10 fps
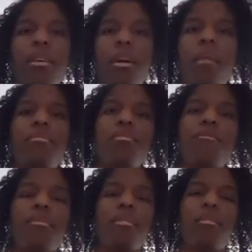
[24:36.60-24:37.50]
How
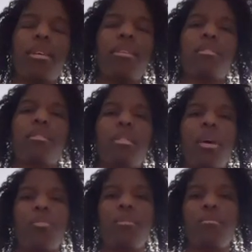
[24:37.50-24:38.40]
beautiful is it
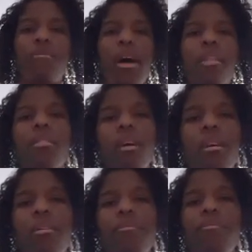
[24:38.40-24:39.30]
that when you find
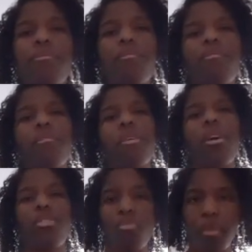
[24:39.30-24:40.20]
love,
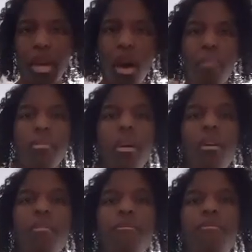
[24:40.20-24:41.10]
and you become
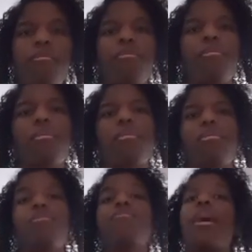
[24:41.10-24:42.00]
love,
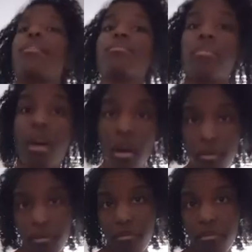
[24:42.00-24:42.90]
you find
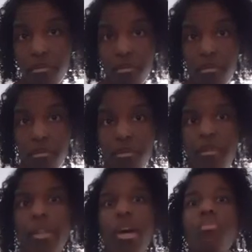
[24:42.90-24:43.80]
yourself. You
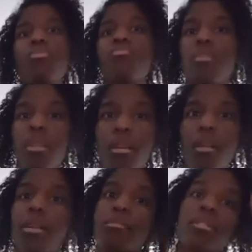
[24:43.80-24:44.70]
find out who you really
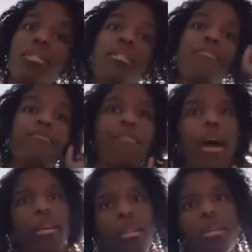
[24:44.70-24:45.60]
are. And I'm still
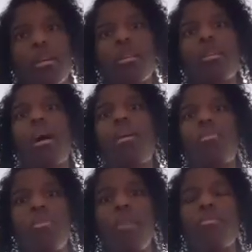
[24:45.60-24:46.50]
finding out
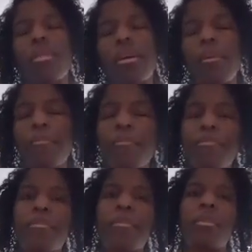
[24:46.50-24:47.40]
who I really am.
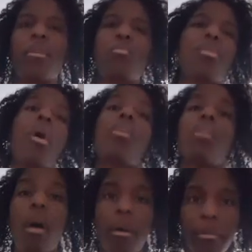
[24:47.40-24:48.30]
We all
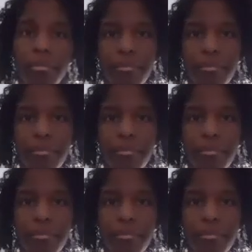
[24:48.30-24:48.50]
are.